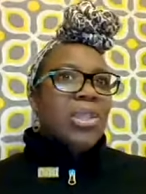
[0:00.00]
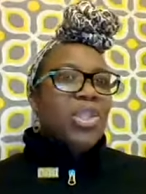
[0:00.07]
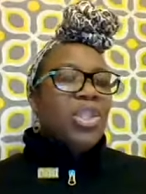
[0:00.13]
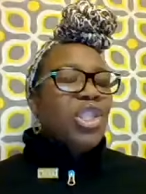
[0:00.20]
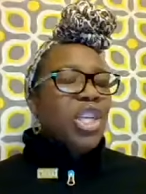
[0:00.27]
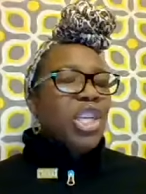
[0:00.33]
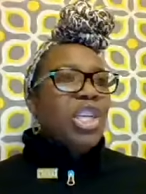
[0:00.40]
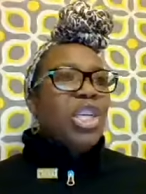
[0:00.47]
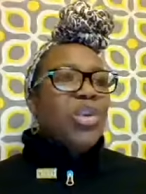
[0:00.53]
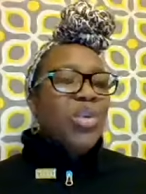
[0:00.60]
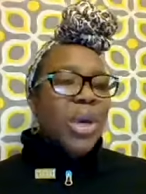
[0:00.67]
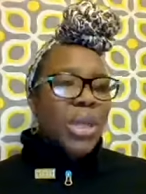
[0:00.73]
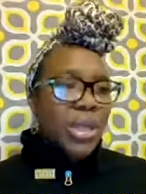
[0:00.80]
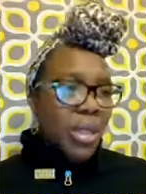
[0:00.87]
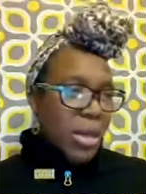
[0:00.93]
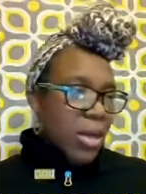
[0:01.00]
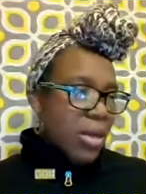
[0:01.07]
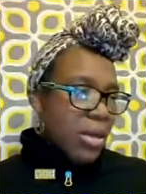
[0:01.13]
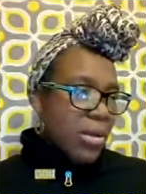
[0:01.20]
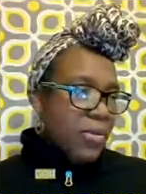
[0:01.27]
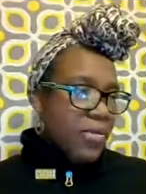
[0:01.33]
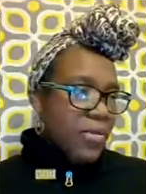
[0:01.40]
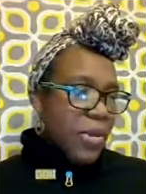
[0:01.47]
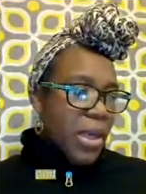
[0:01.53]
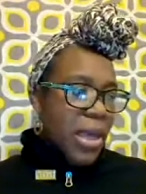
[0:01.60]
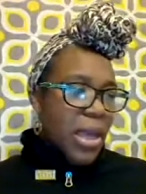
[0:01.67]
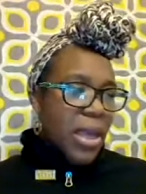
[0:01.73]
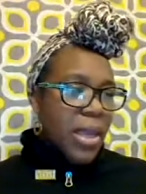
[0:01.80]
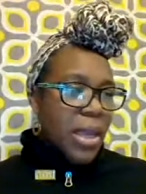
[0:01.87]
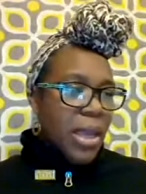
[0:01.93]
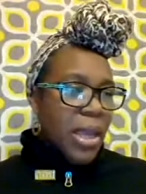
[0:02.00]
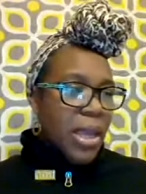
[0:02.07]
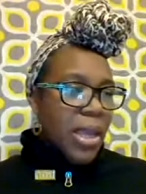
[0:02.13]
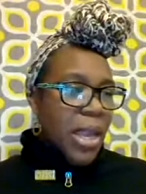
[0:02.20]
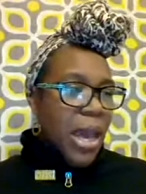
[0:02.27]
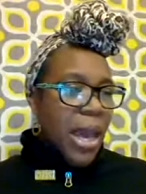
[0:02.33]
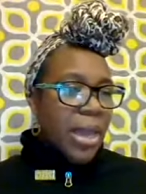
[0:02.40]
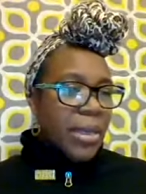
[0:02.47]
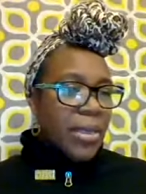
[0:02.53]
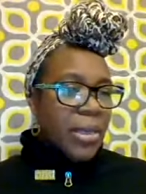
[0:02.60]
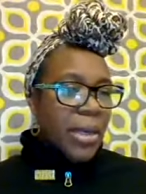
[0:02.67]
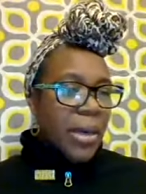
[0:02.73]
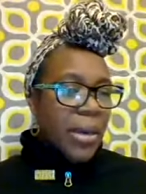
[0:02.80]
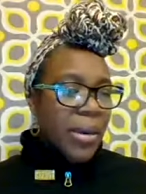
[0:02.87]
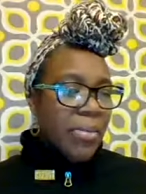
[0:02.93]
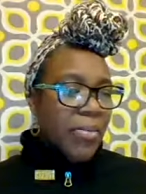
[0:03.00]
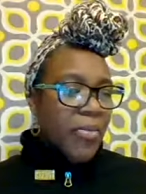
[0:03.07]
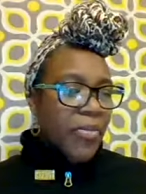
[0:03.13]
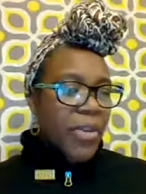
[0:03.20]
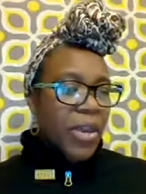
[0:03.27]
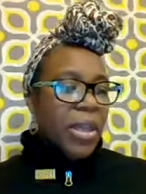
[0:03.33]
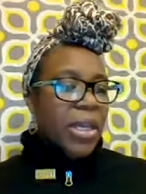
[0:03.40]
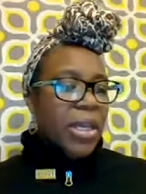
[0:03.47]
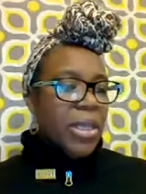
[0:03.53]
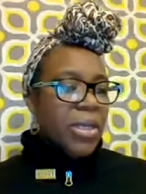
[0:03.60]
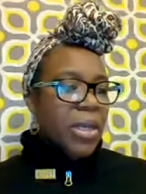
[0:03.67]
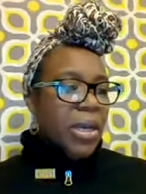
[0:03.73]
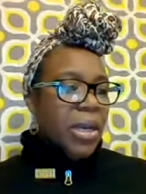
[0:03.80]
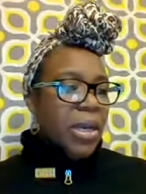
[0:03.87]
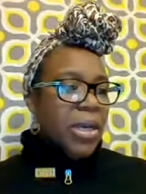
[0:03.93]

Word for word: genuine love and and not um, feeling